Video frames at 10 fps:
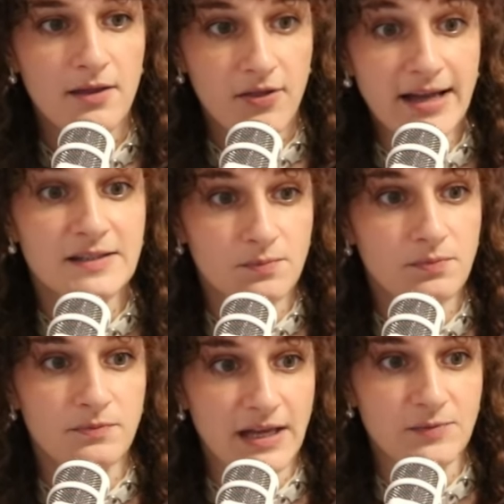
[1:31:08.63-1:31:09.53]
that's
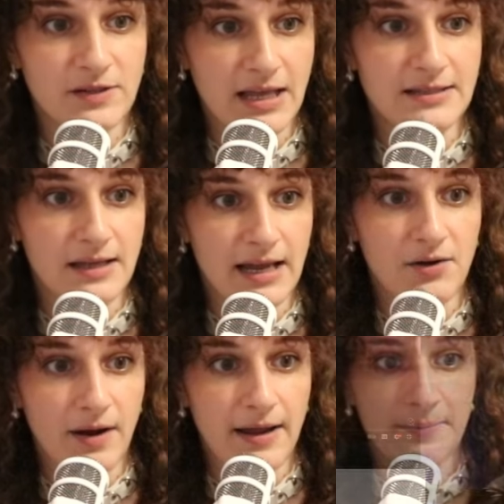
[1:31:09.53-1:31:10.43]
that's what that's
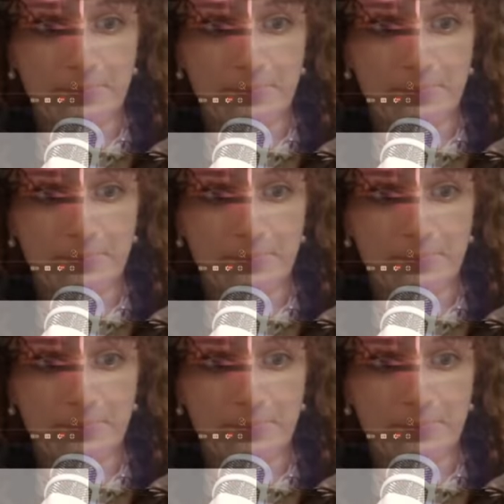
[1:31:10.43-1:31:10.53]
like right